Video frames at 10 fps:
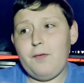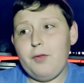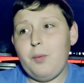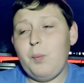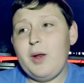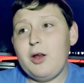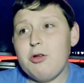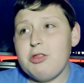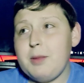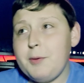to go for the
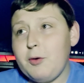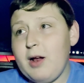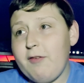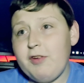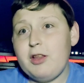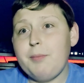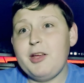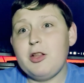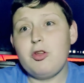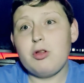Windows demographic to
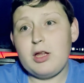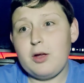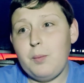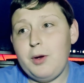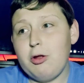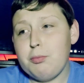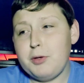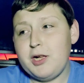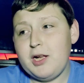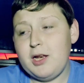make it look like a Windows
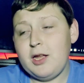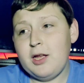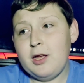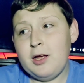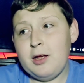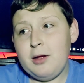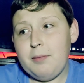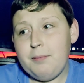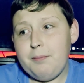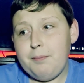machine,
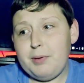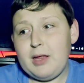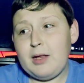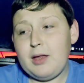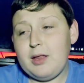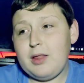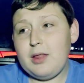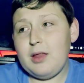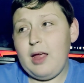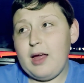but that
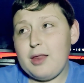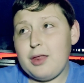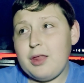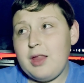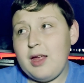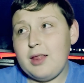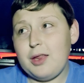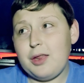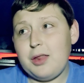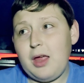has stayed
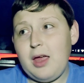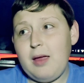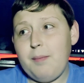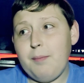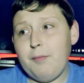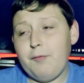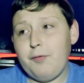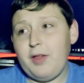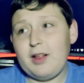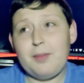the same
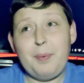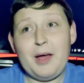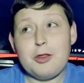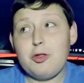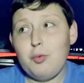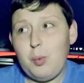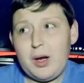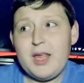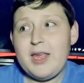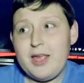for like the past
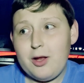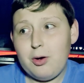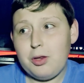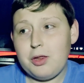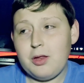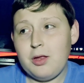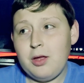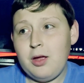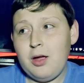20 years.